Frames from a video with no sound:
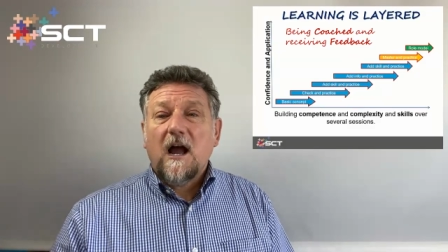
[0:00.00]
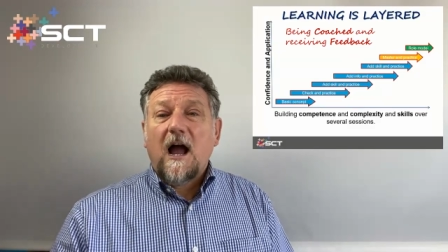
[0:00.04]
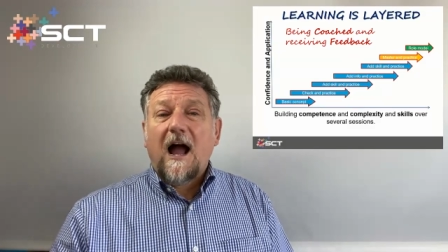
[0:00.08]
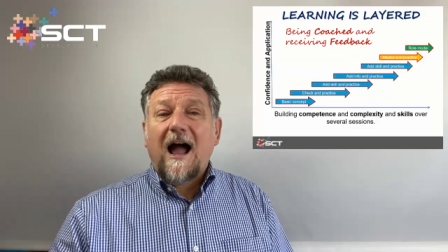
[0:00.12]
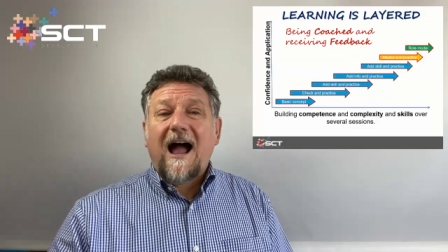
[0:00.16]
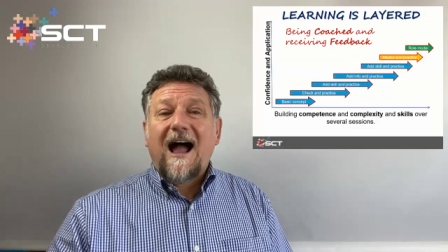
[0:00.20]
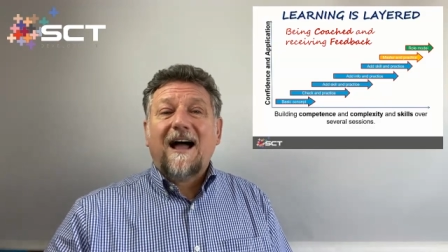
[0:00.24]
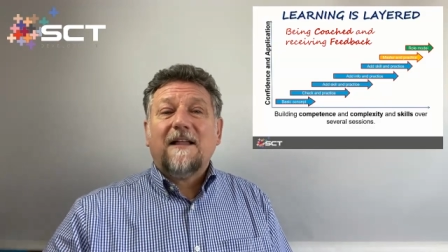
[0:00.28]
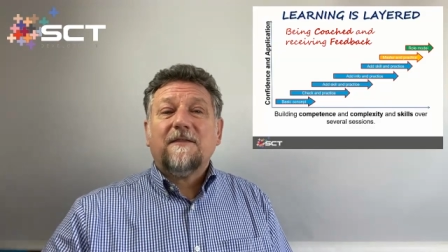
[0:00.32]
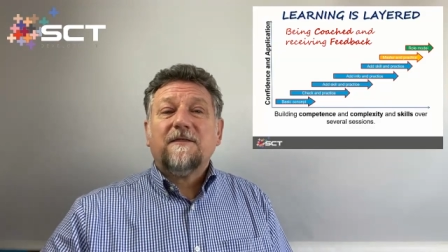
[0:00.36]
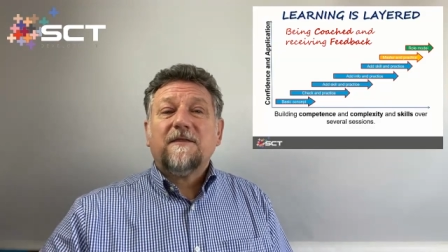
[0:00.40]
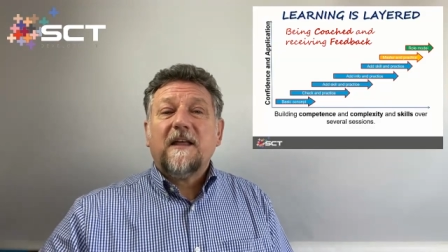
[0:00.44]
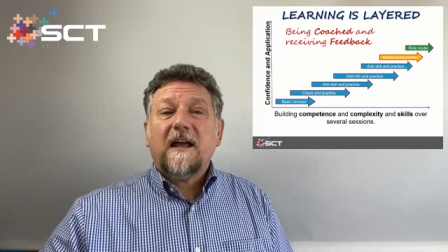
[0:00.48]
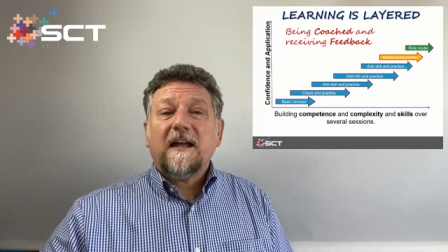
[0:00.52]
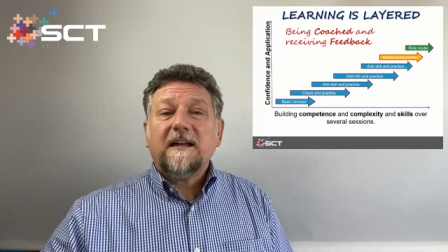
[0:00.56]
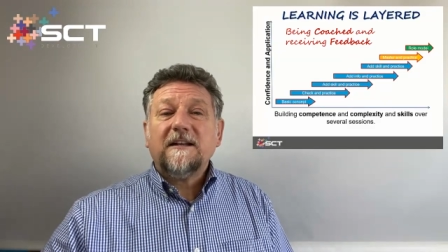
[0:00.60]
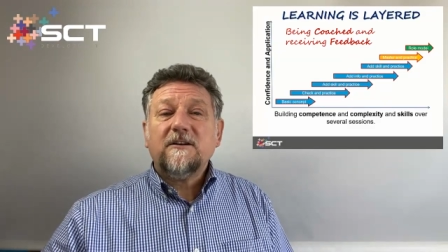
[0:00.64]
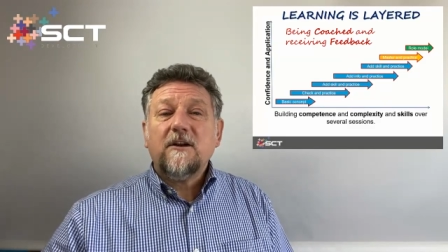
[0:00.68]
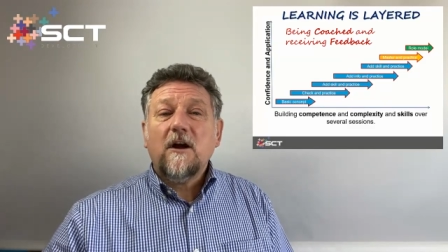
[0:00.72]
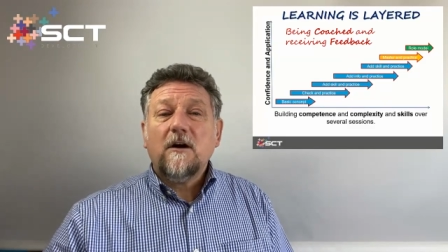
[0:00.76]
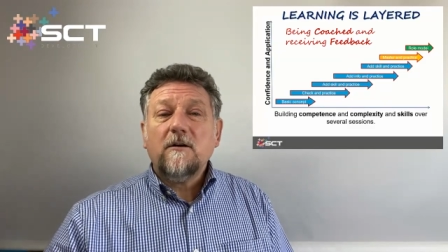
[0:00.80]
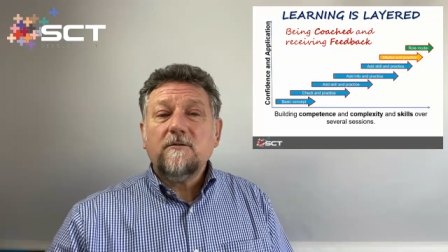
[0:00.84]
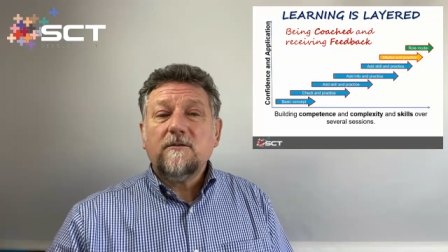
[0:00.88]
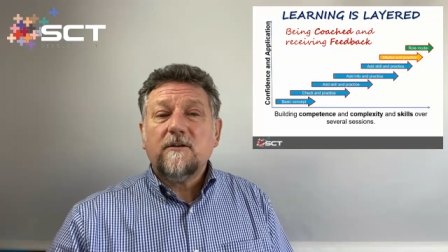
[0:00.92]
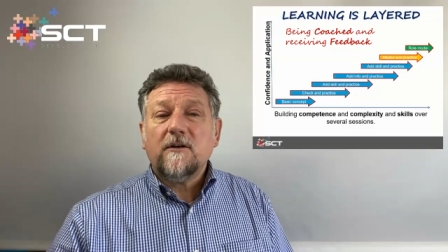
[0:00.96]
And they
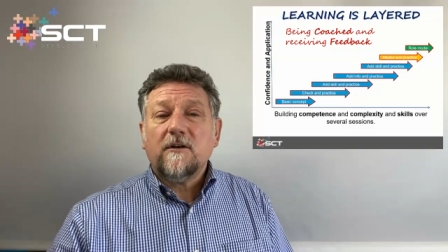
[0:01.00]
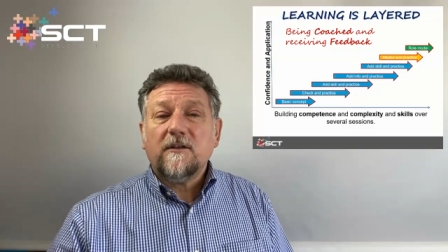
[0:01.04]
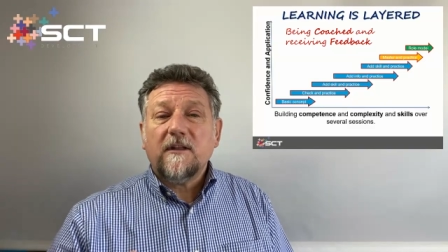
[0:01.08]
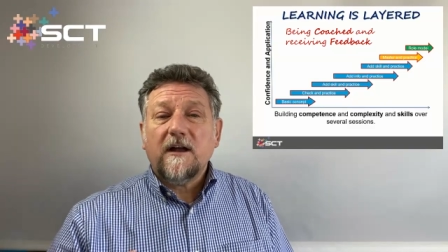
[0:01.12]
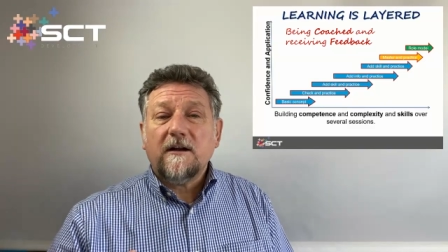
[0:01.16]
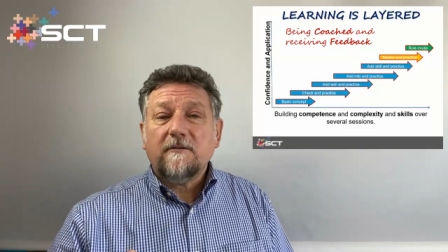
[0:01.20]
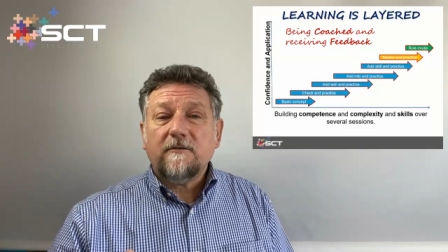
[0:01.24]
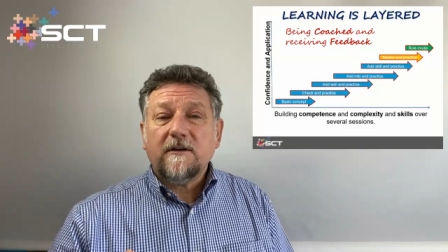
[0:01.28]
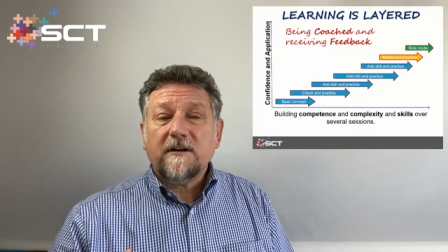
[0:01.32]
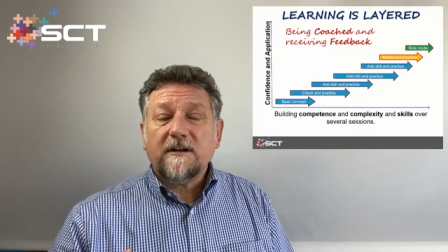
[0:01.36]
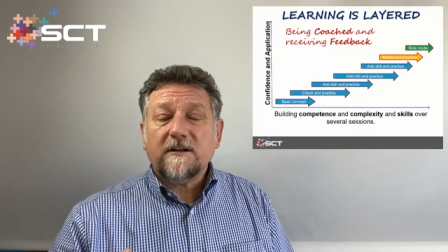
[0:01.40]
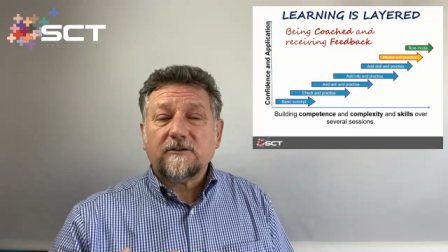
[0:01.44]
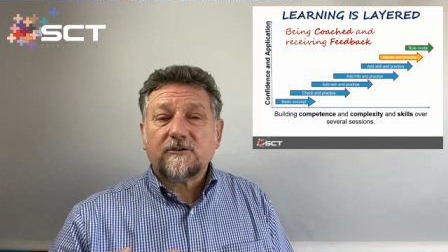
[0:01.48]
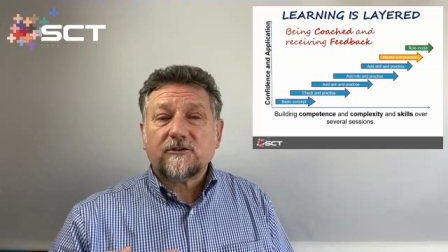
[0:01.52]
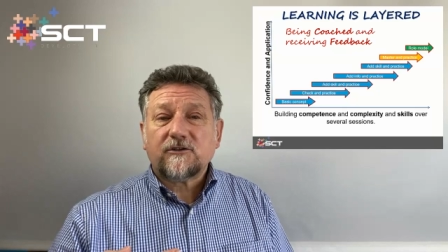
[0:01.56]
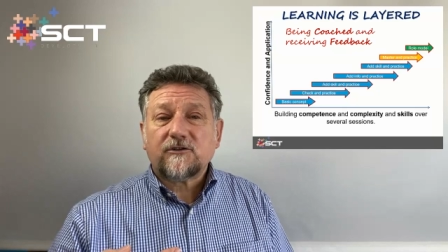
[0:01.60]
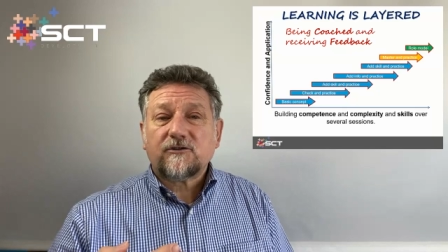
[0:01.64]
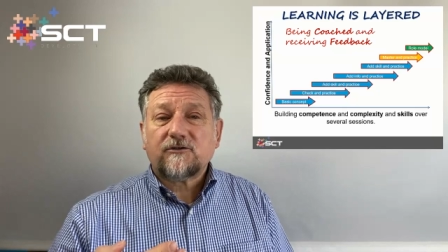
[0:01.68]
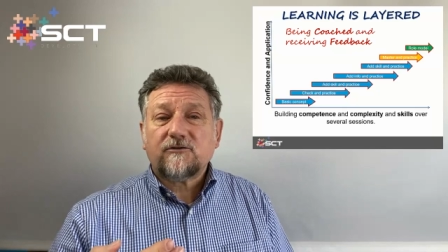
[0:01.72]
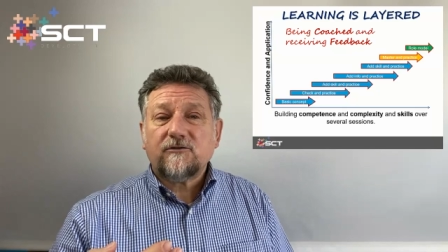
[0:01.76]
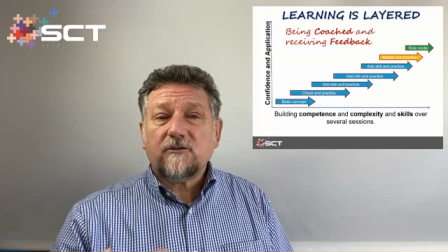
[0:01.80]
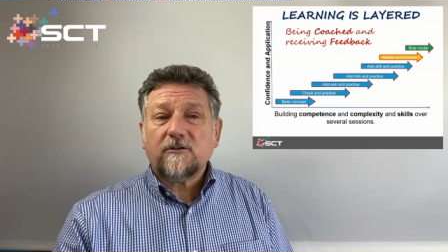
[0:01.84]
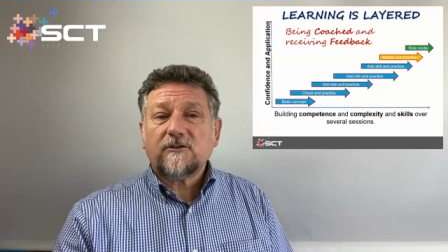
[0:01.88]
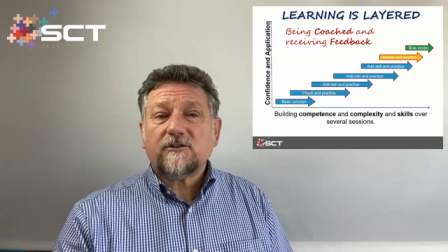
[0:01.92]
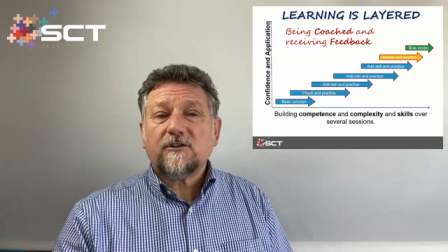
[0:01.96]
know that they're in a
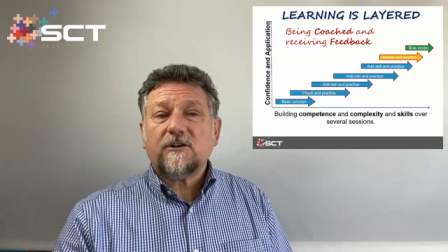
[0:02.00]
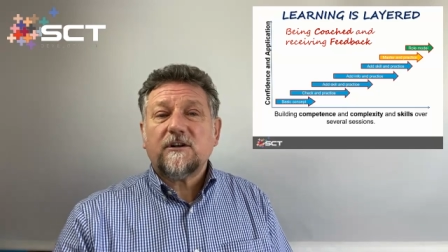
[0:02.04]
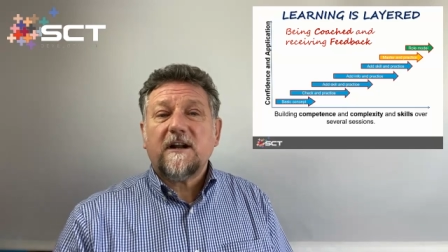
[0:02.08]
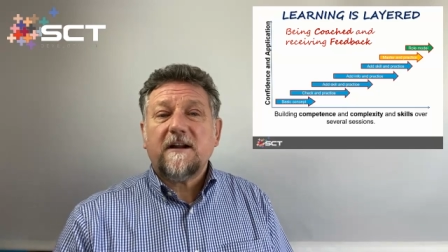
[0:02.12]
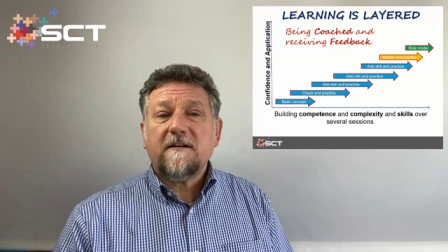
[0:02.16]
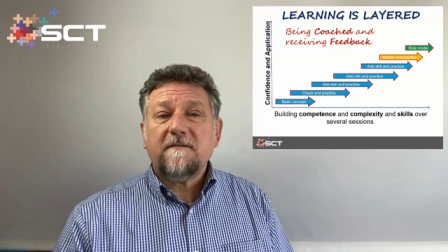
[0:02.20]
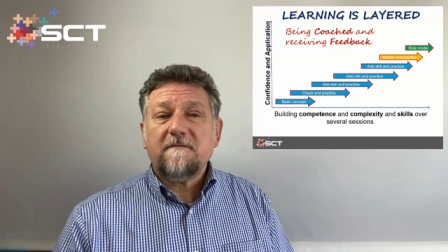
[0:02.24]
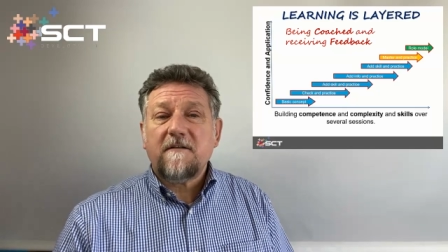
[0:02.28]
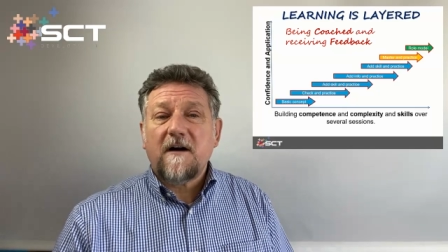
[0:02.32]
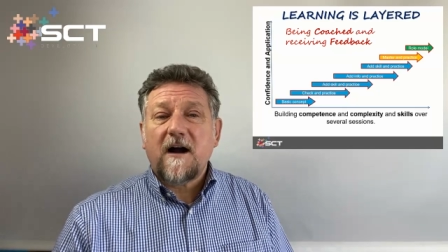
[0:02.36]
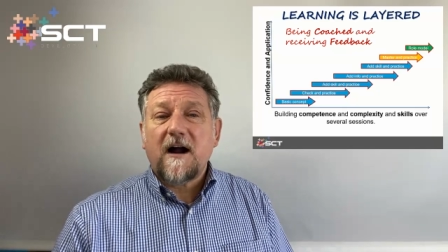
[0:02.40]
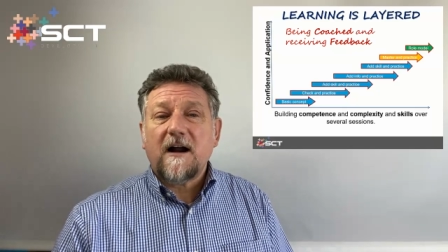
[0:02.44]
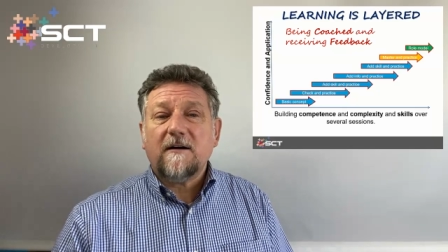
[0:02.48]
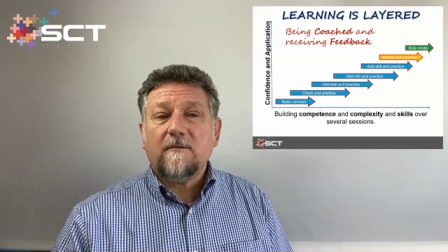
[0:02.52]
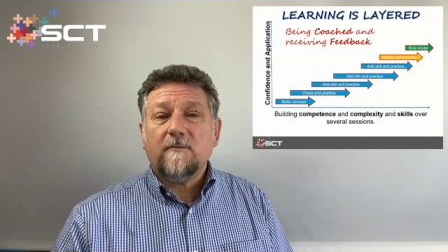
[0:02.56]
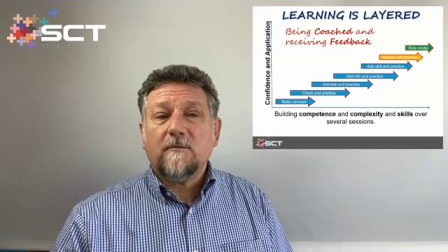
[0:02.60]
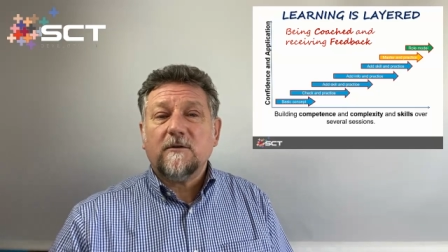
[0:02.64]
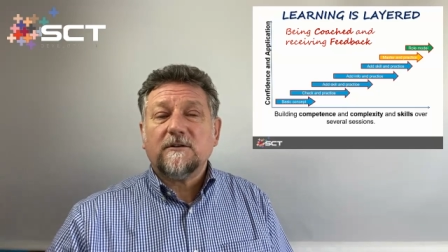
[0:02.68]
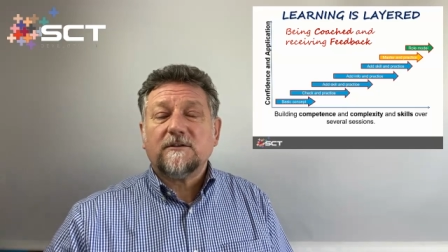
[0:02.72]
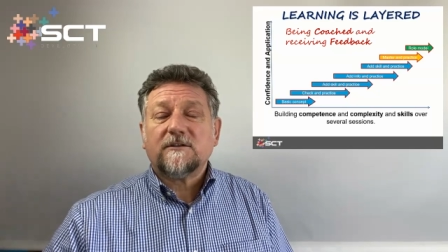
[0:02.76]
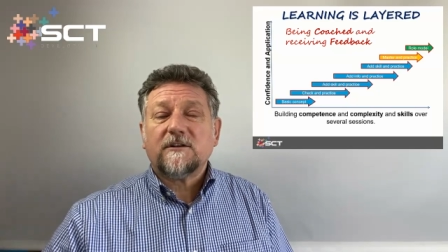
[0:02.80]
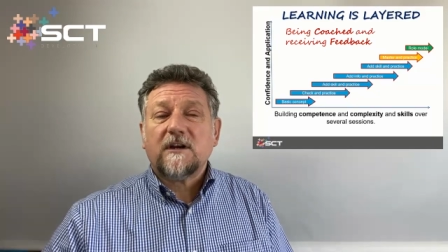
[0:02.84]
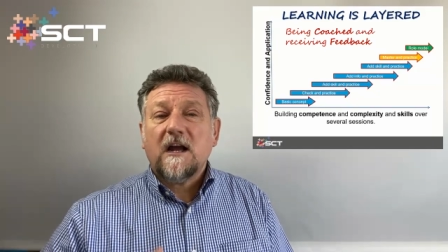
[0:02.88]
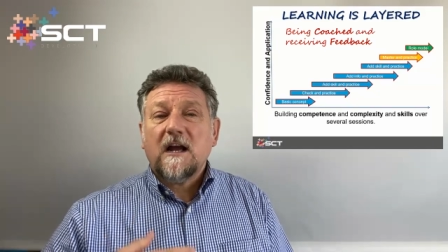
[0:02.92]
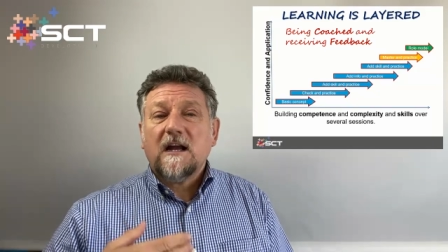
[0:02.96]
structured
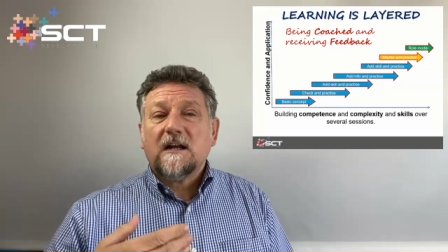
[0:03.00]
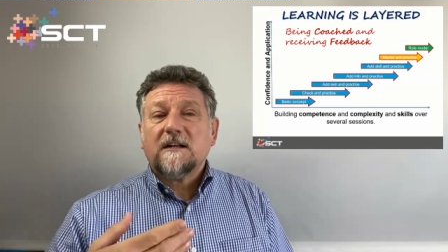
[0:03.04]
environment